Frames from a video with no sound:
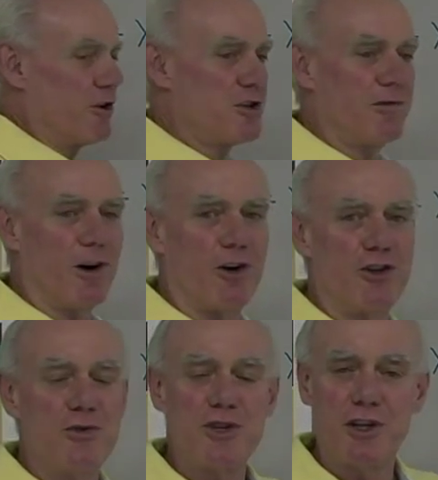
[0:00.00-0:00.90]
first of all,
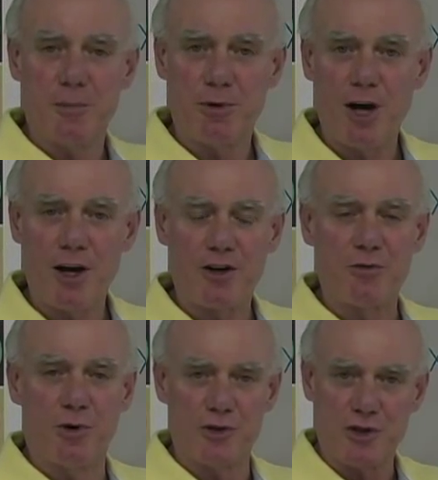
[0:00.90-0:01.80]
using the product
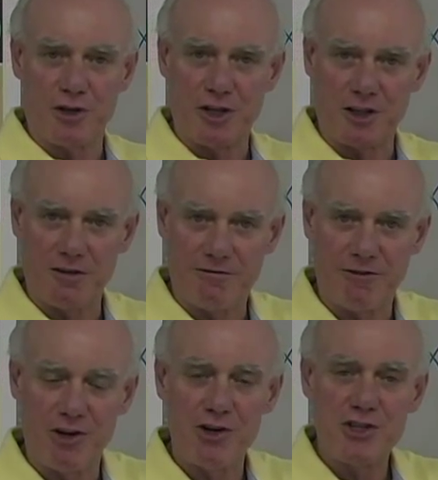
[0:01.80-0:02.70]
rule. So I'll take the
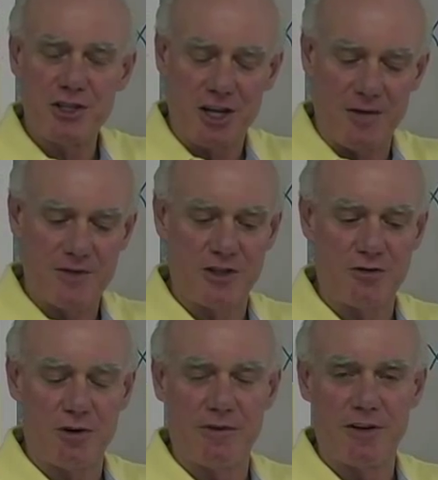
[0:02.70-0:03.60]
first times the
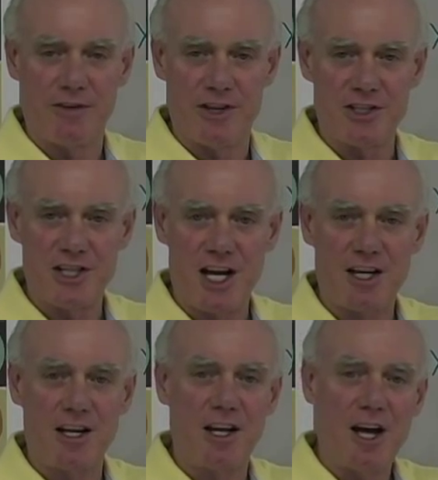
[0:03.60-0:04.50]
derivative of the
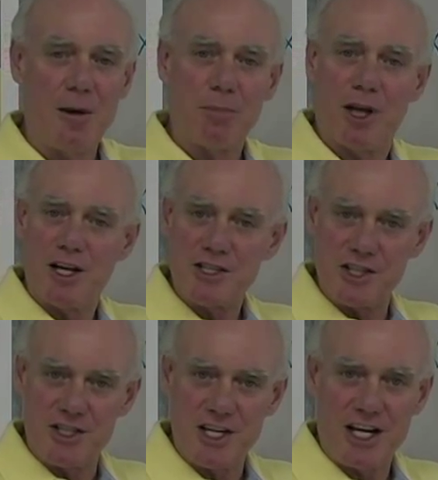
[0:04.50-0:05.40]
second plus
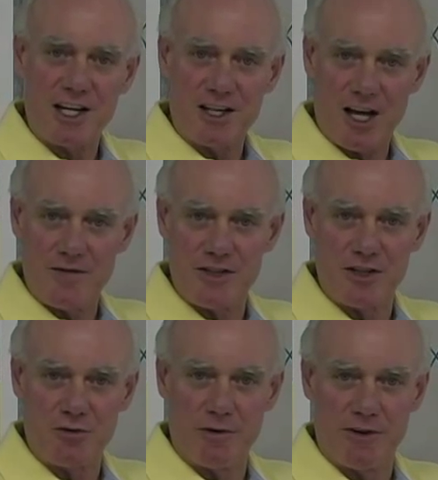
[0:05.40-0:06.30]
the second times the
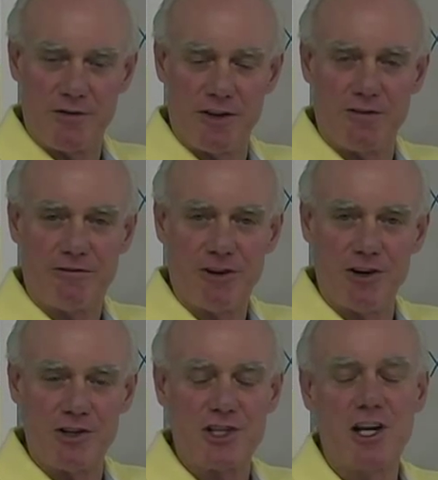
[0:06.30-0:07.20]
derivative of the
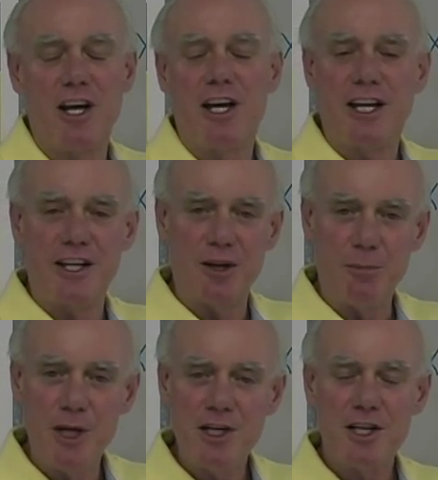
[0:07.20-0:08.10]
first. In the
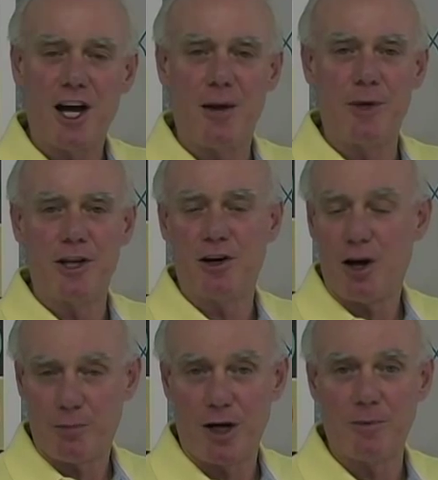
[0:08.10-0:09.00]
meantime, in there,
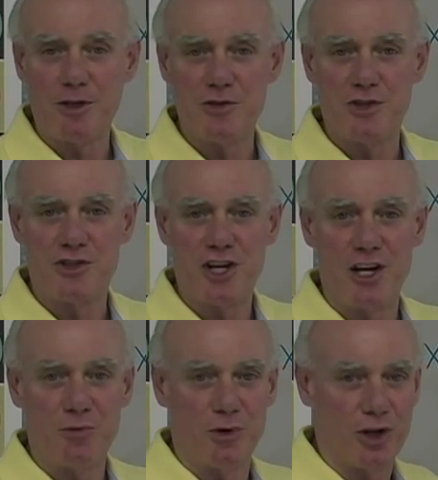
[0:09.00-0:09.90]
I'll probably use the
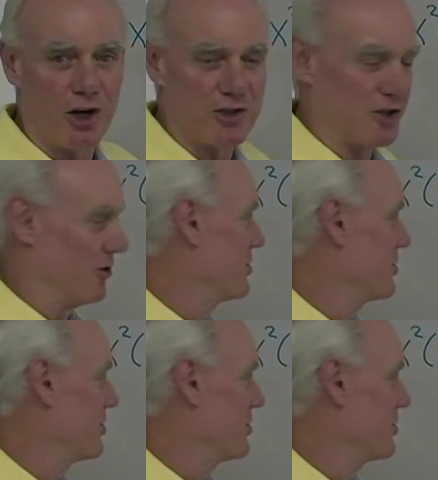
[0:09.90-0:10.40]
chain rule also.